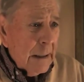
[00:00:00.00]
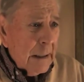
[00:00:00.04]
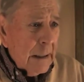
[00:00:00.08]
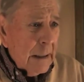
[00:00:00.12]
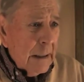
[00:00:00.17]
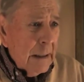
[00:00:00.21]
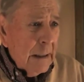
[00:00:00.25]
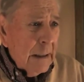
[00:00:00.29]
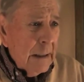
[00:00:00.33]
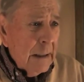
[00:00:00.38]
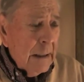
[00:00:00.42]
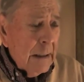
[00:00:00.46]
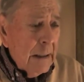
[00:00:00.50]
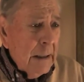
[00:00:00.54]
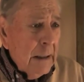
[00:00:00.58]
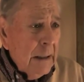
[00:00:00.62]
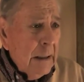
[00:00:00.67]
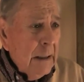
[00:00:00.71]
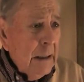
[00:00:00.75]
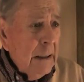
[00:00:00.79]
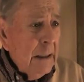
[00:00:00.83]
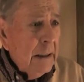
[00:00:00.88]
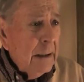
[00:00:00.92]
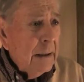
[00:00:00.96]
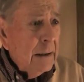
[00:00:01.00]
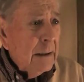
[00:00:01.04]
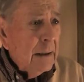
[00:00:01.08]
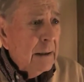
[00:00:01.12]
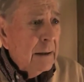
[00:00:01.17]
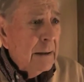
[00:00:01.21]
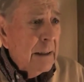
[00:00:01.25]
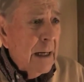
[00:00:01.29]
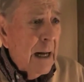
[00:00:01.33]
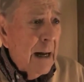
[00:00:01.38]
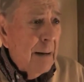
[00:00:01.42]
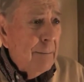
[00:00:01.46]
and he hit the
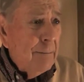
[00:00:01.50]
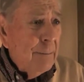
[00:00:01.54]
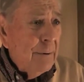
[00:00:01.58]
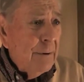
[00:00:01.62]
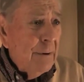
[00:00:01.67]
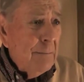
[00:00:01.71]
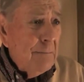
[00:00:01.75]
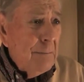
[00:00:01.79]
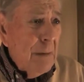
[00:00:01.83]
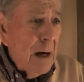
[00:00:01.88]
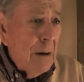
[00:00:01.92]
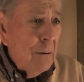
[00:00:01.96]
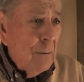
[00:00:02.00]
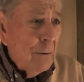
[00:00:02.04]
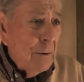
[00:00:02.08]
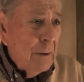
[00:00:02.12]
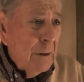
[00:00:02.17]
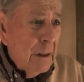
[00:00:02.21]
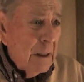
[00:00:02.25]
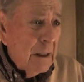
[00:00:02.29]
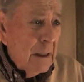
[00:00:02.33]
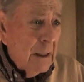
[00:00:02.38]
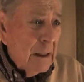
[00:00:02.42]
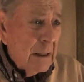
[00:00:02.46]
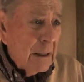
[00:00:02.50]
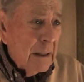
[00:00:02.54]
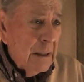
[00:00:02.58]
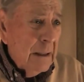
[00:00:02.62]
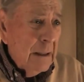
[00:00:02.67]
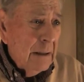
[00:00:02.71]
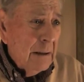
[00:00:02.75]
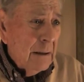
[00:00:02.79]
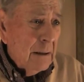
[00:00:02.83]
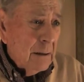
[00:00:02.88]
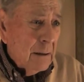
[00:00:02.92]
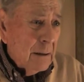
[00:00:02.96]
top of the mountain, got
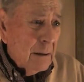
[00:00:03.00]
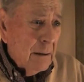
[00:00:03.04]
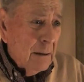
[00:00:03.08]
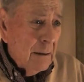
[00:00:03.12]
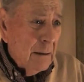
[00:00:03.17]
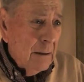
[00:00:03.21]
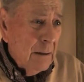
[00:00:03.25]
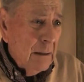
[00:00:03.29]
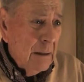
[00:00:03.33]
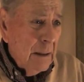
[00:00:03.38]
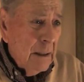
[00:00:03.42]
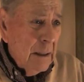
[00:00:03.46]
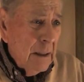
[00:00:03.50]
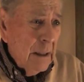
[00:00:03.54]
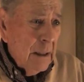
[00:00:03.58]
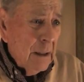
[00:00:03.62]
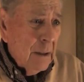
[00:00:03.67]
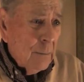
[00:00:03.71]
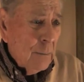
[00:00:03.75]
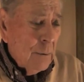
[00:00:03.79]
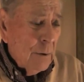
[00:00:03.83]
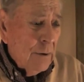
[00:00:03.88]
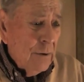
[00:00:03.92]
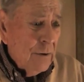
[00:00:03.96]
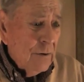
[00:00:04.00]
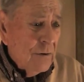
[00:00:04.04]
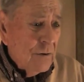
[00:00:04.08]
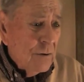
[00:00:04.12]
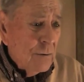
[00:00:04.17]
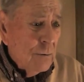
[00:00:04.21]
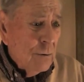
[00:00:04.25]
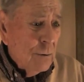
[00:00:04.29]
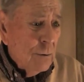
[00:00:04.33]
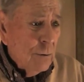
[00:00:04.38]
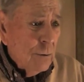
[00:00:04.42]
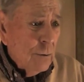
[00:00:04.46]
killed with his
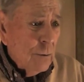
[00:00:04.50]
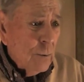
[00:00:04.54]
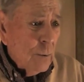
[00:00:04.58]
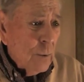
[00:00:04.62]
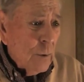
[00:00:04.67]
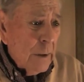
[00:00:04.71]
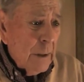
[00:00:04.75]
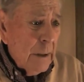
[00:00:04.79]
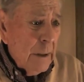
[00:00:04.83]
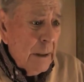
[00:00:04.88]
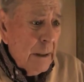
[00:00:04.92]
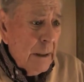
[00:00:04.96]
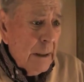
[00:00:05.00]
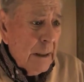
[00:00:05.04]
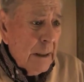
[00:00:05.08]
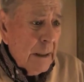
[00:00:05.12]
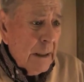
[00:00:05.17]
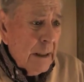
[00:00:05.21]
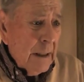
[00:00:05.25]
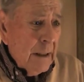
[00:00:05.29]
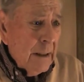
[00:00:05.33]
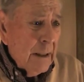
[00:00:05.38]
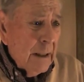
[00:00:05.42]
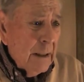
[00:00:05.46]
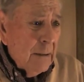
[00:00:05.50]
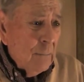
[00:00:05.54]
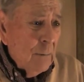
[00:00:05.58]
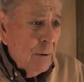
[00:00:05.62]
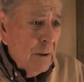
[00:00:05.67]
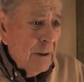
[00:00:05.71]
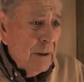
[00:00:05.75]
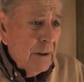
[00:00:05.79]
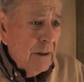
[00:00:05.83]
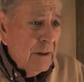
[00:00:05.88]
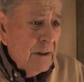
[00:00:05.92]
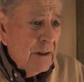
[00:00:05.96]
crew, and I
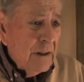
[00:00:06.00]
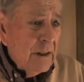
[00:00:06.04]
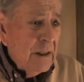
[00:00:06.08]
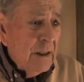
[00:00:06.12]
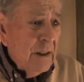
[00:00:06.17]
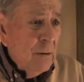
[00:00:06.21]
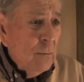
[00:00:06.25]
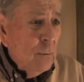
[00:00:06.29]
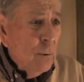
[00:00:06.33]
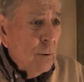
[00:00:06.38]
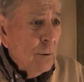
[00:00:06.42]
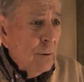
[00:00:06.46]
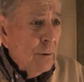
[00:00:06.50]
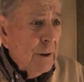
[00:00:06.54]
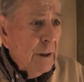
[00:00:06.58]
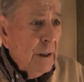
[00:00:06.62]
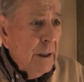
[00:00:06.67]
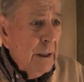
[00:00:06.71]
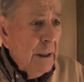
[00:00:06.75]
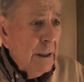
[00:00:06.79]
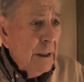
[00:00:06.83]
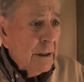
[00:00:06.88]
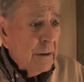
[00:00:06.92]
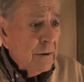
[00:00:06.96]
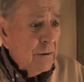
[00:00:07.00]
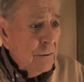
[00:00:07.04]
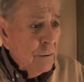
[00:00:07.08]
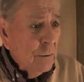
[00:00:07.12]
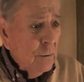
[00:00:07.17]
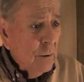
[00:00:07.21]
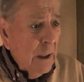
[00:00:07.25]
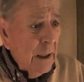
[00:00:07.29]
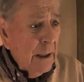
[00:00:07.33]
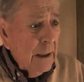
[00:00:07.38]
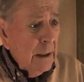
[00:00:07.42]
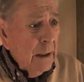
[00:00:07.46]
wanted to see where he hit.
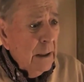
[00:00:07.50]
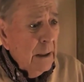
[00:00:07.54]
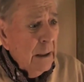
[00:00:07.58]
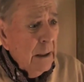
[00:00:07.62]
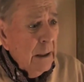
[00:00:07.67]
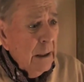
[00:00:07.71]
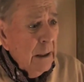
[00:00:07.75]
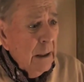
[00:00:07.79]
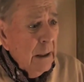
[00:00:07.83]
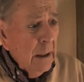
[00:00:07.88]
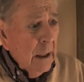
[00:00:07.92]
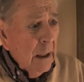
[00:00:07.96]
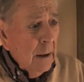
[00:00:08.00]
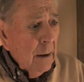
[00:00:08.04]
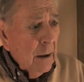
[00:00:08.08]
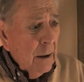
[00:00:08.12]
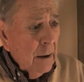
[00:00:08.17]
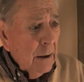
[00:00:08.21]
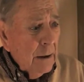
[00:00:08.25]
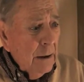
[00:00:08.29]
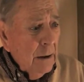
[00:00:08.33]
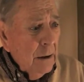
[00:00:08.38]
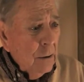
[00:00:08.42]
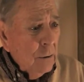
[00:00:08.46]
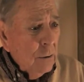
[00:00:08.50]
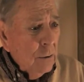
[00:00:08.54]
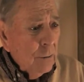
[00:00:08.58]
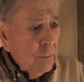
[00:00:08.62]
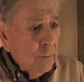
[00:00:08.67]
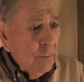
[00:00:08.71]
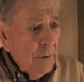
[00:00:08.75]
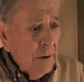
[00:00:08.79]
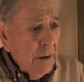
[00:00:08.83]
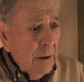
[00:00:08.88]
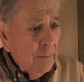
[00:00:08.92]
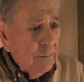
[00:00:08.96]
So Arky
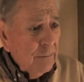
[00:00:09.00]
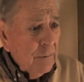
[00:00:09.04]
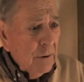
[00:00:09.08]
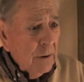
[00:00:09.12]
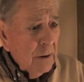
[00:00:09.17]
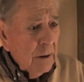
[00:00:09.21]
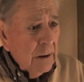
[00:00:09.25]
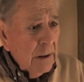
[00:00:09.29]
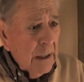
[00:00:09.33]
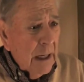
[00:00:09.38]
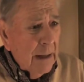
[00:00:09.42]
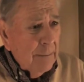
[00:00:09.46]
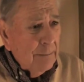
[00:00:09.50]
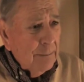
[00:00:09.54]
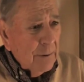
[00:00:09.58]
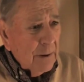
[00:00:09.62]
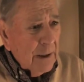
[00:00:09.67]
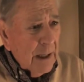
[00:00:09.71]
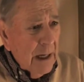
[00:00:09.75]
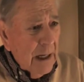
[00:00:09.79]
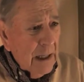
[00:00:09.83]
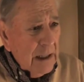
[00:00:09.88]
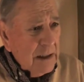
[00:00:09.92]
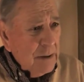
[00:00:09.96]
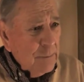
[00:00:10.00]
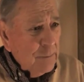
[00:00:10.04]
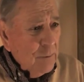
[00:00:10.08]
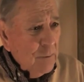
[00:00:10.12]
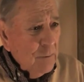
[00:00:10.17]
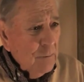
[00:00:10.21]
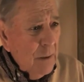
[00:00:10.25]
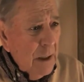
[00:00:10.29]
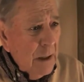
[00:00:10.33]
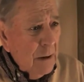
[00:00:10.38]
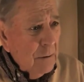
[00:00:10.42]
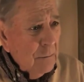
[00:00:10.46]
took me up to the top of Casper
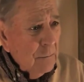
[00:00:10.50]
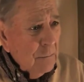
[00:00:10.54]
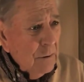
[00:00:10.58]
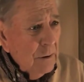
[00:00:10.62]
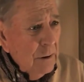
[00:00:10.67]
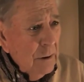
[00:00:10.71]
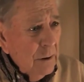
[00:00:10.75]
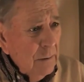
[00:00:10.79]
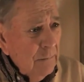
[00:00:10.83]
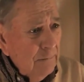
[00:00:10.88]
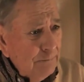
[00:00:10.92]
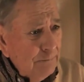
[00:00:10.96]
Mountain,